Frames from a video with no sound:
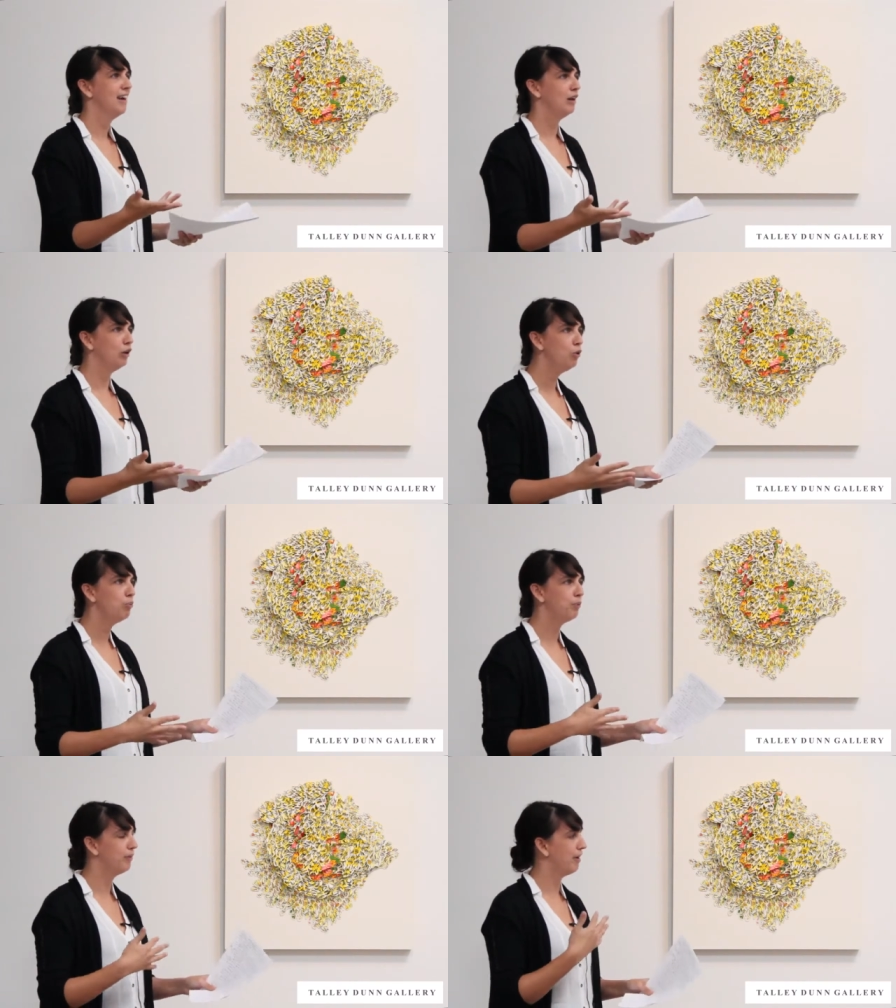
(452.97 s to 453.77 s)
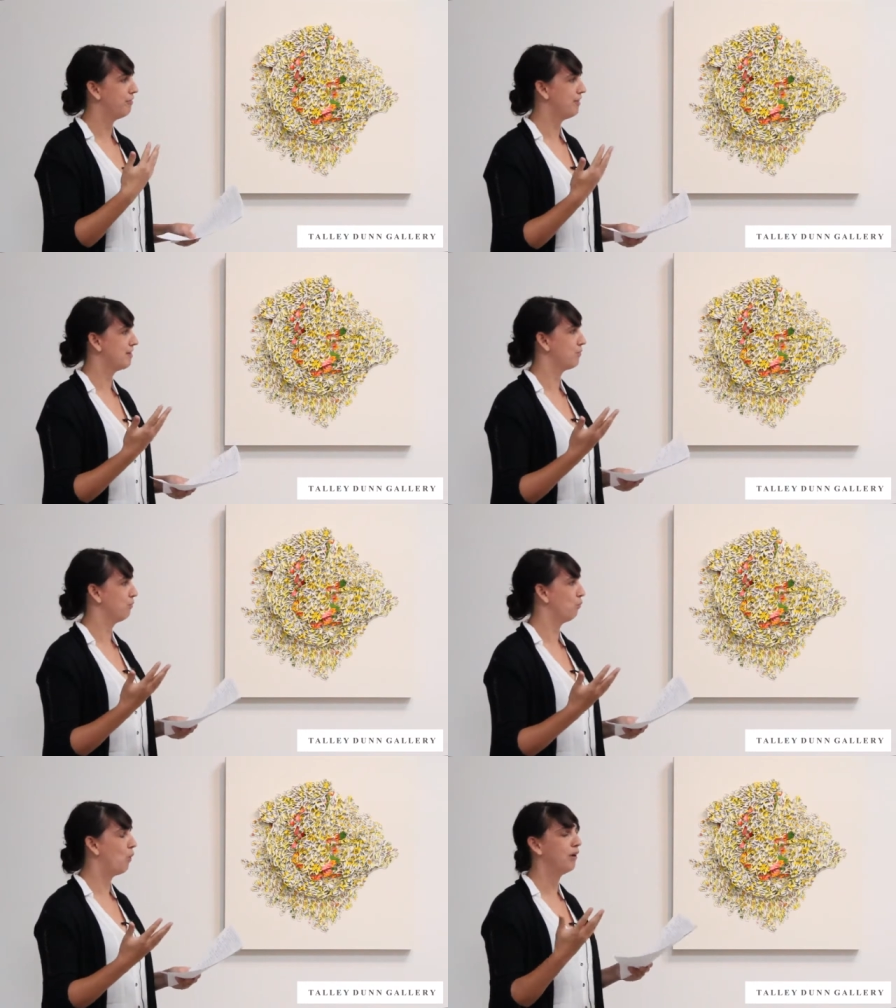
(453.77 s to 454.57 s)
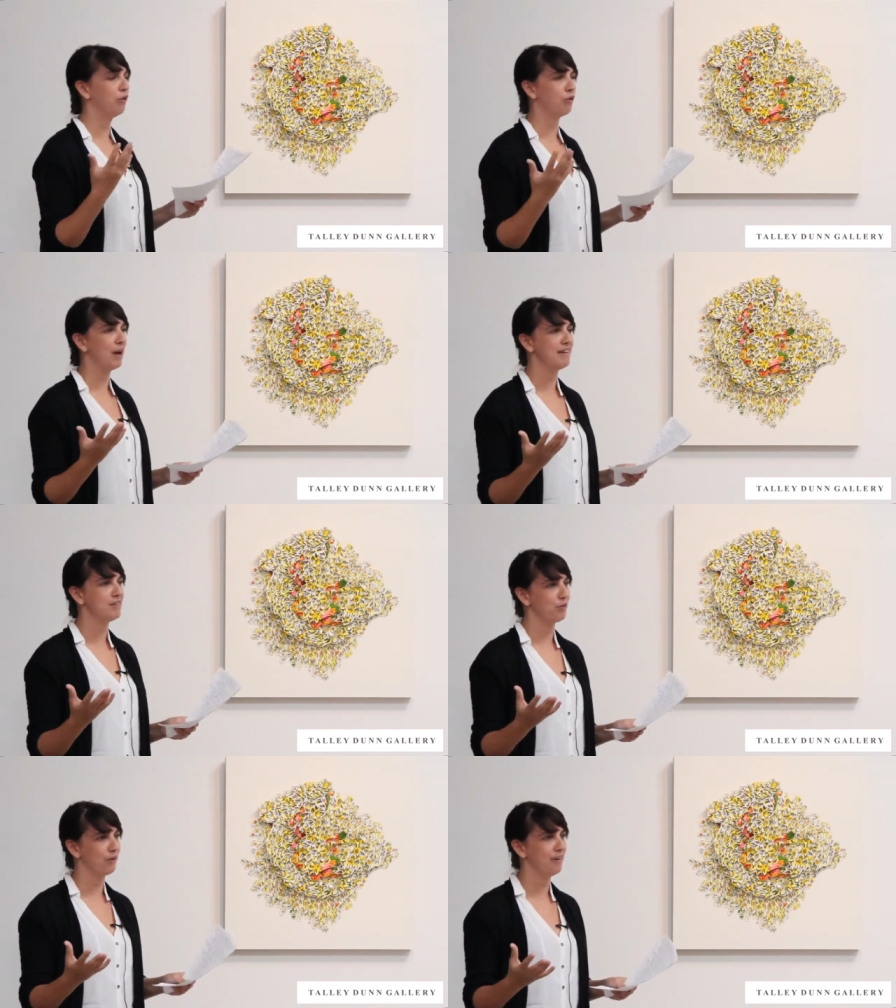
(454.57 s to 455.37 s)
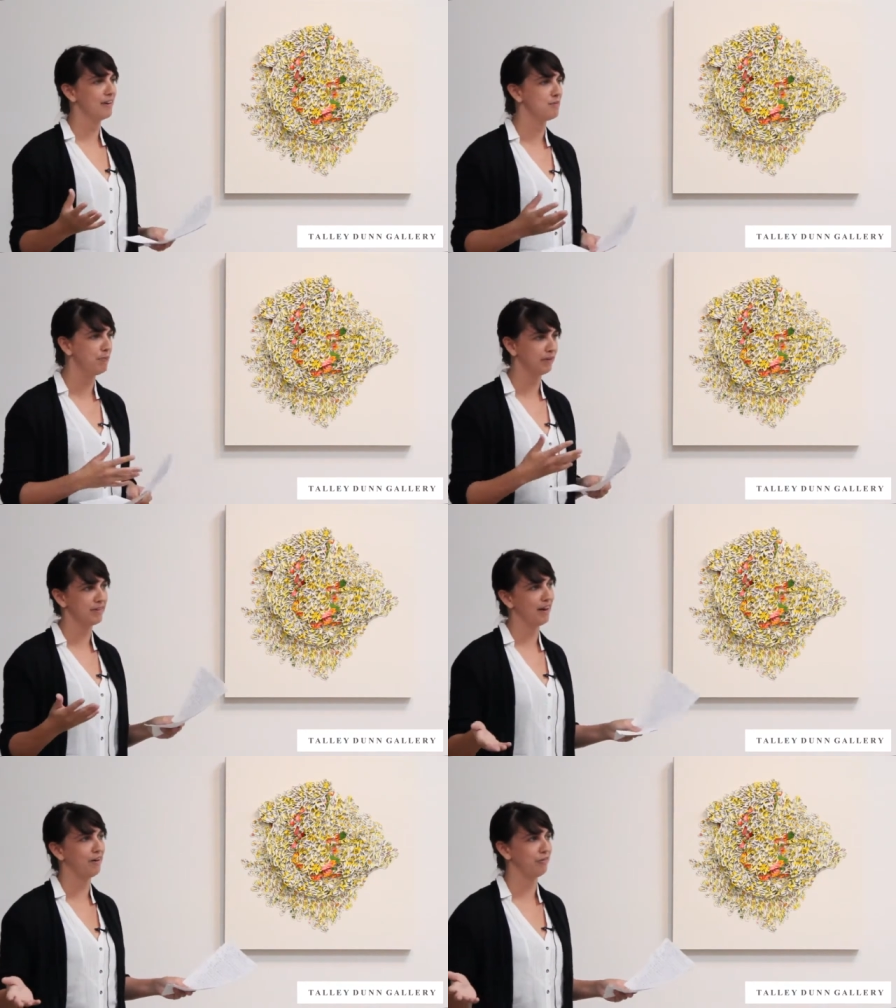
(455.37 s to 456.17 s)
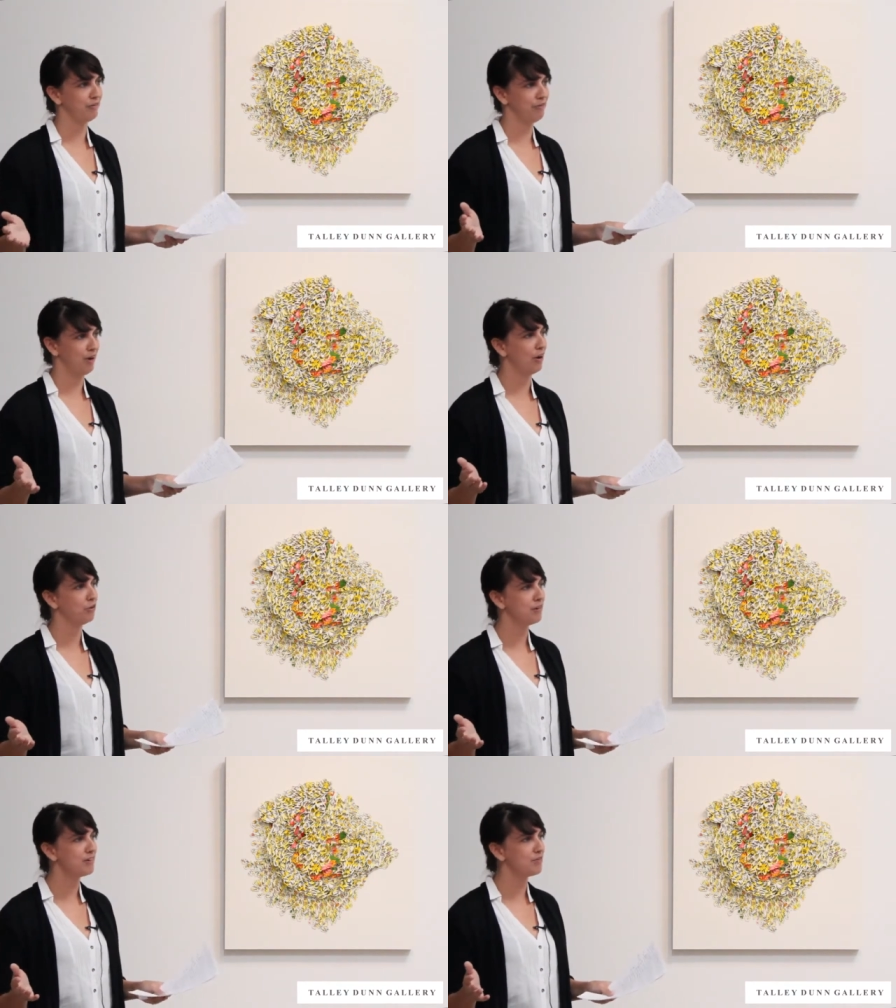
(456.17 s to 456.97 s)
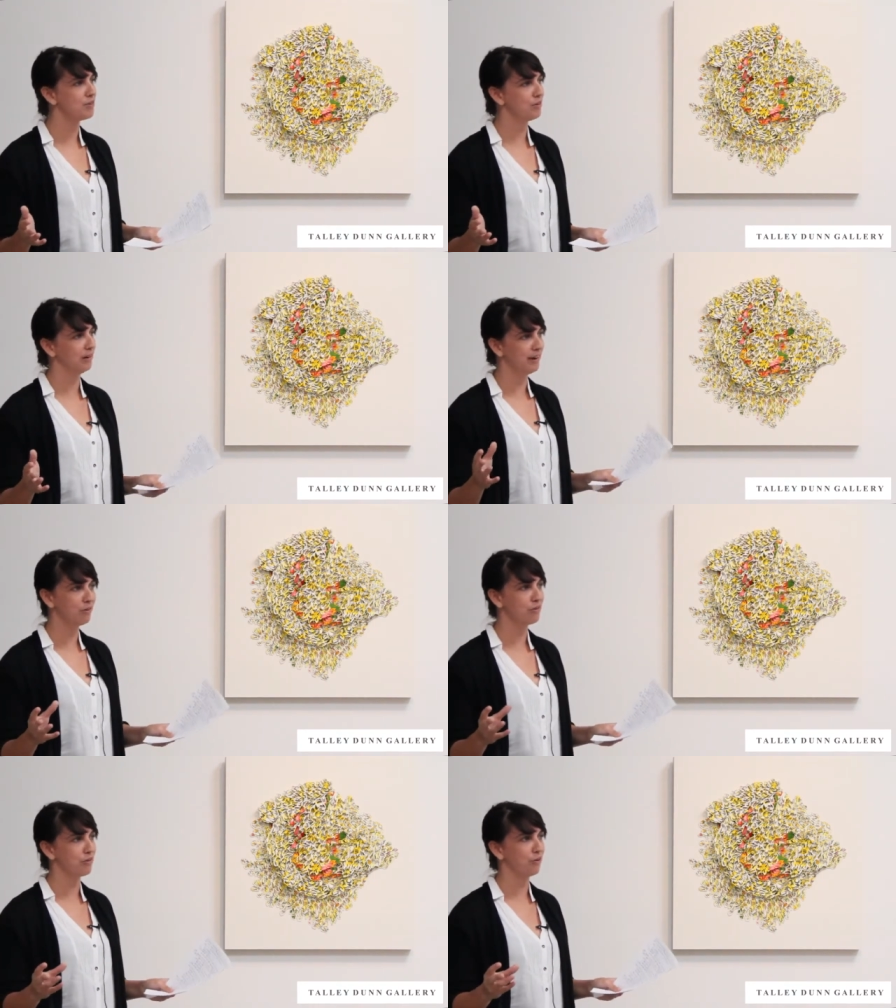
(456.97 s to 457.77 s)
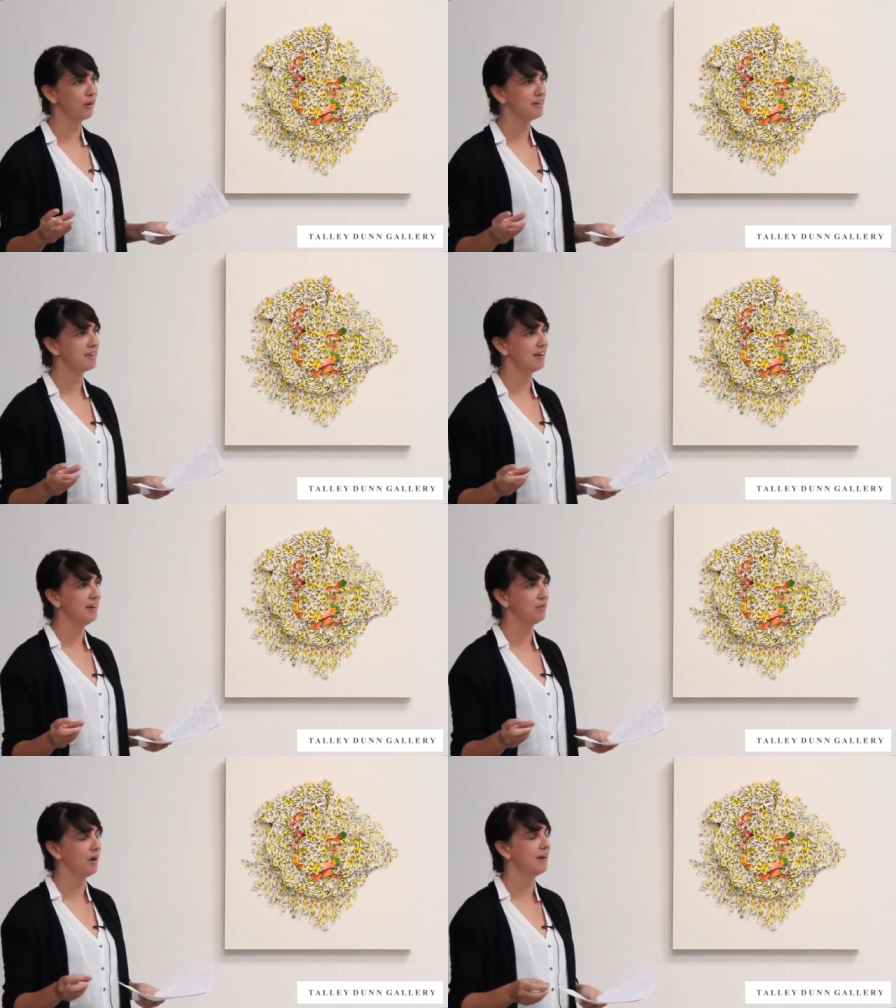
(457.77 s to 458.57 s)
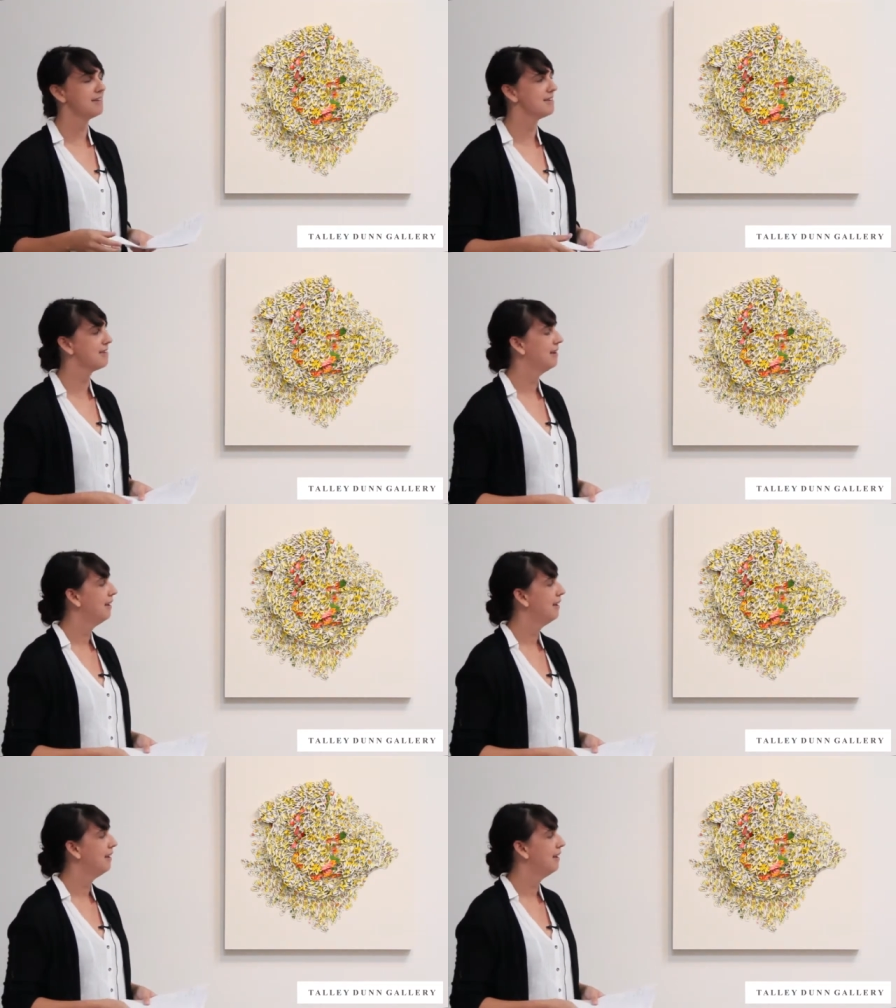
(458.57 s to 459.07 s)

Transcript: loop of this one great story that's built out of hundreds of little stories that he writes.